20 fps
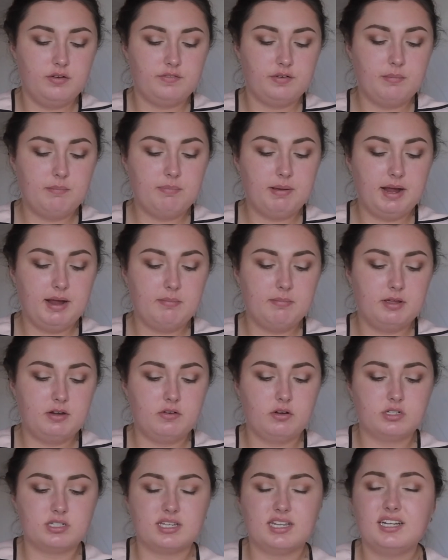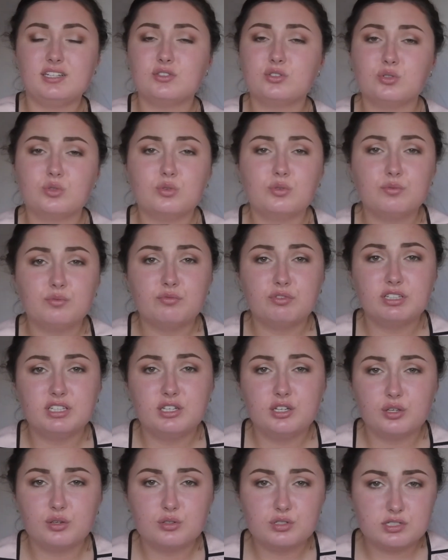from Bare Minerals, and I don't
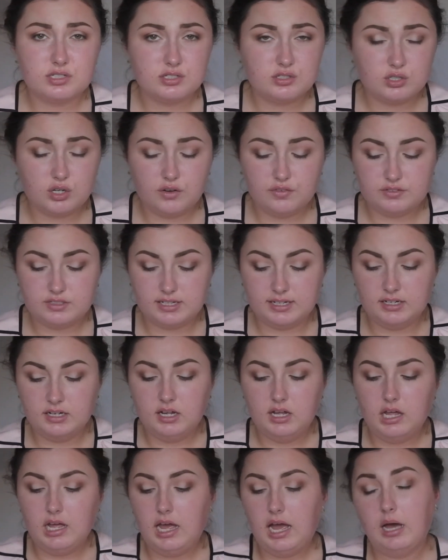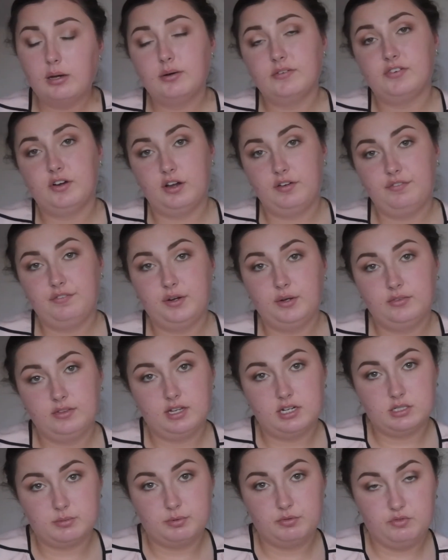really use this often. However, I found
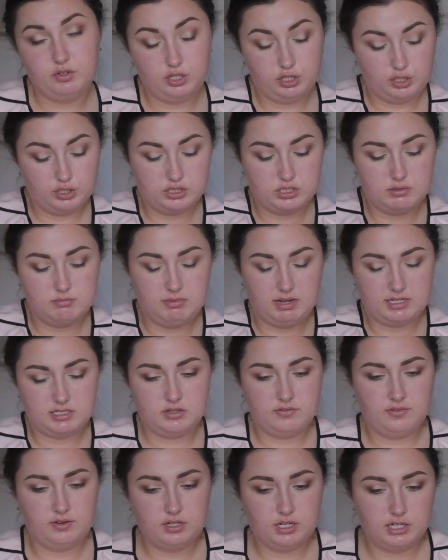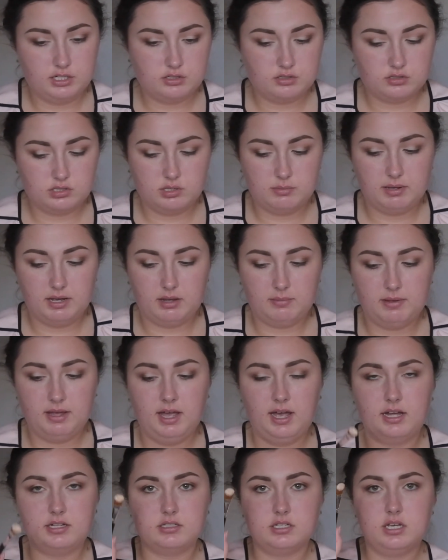that it's been really good to mix the foundation on the back of my
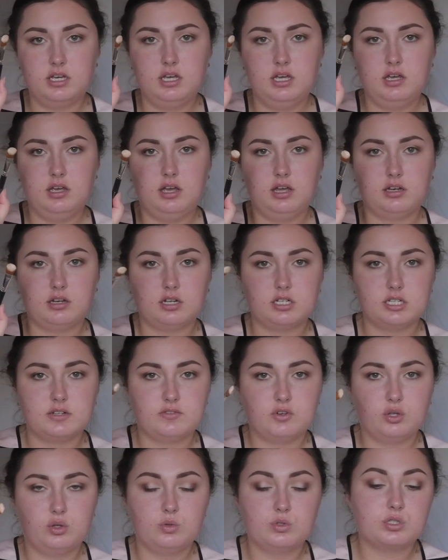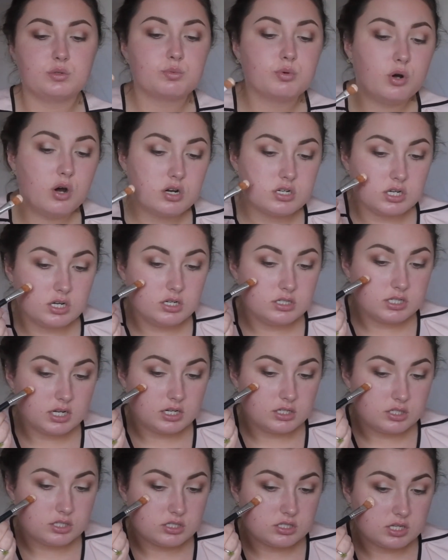hand, and because I've got loads of product,
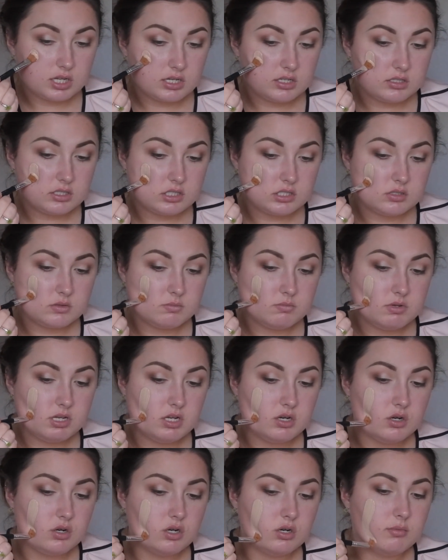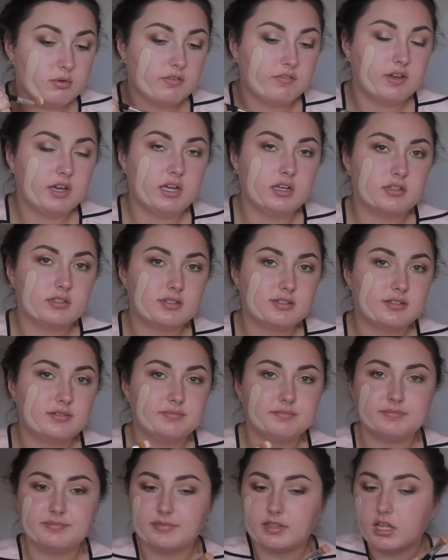I just kind of smear it on my face
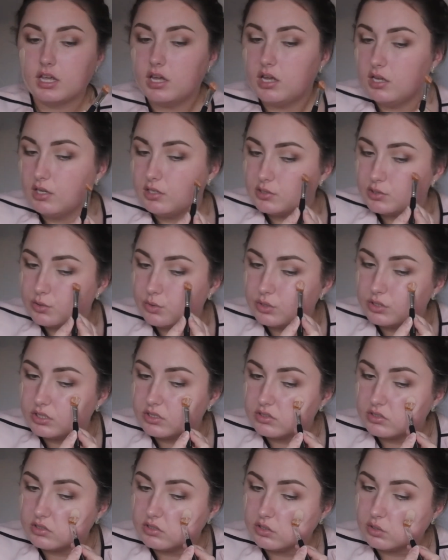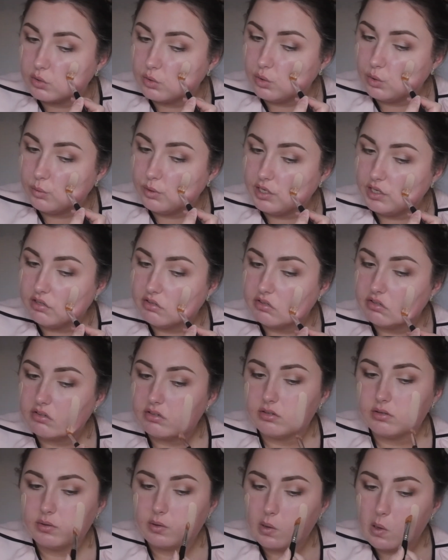so it doesn't go to waste.